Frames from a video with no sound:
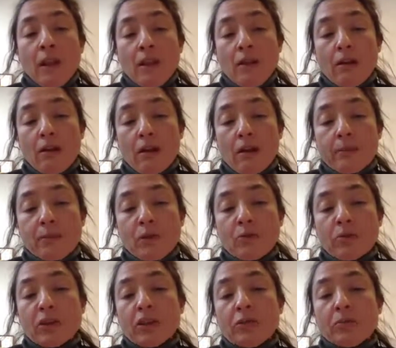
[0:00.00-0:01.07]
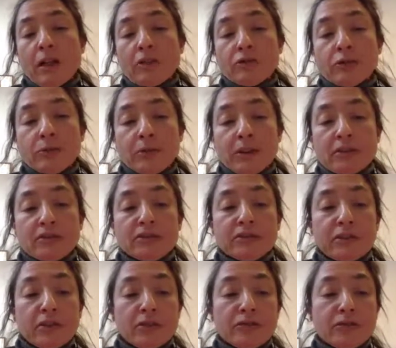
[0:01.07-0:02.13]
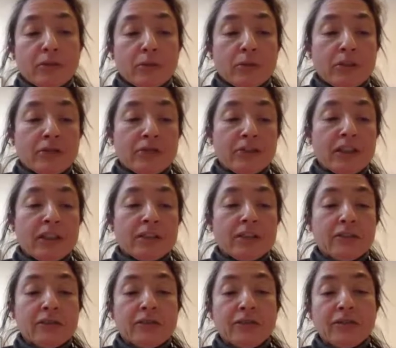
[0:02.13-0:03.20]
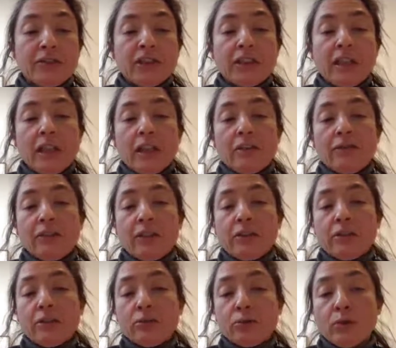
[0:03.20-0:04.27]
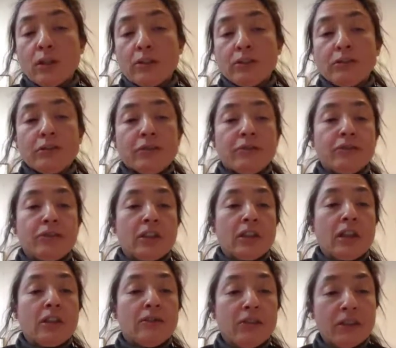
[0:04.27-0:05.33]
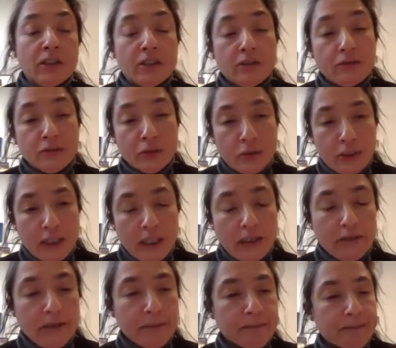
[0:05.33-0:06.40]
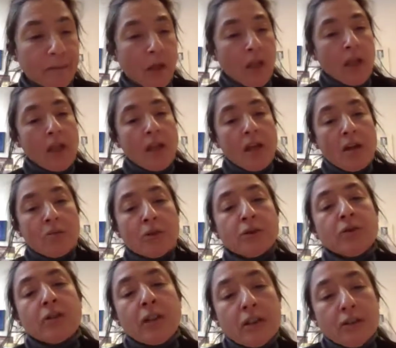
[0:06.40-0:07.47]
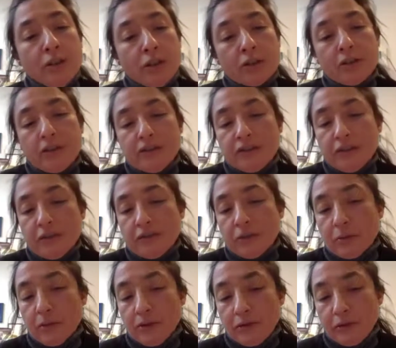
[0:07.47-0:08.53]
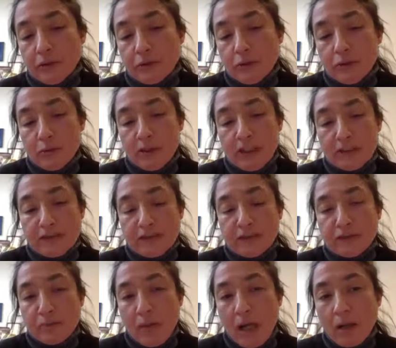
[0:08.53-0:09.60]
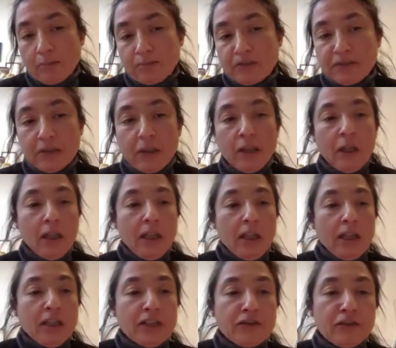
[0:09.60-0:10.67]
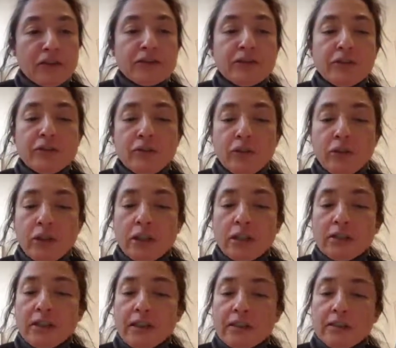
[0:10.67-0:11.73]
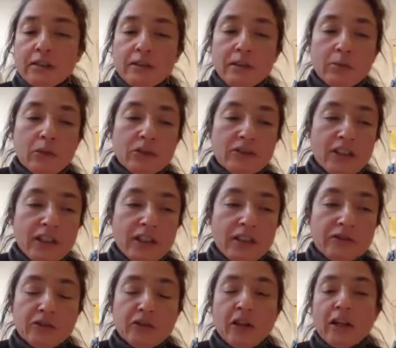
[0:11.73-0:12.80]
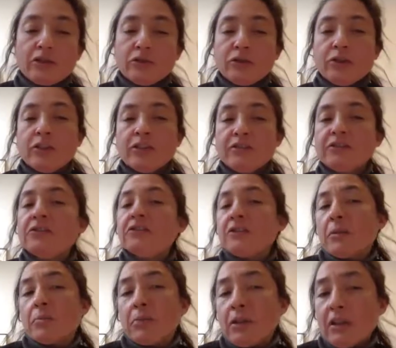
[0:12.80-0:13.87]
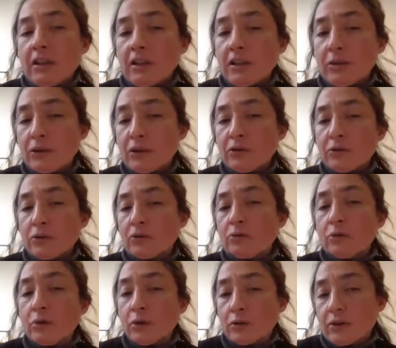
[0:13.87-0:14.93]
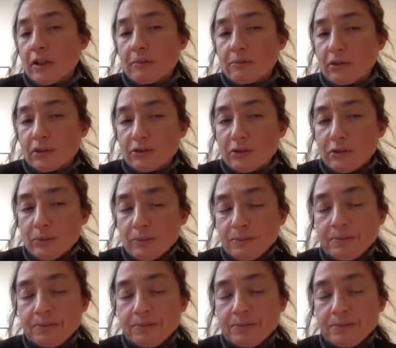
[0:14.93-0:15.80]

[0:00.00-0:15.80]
we did measurements from 350 Kelvin, 250 Kelvin, and 4 Kelvin. What you can notice from the photoluminescence maps is, first of all, that the mosaic structure is disappearing when you go to low temperature.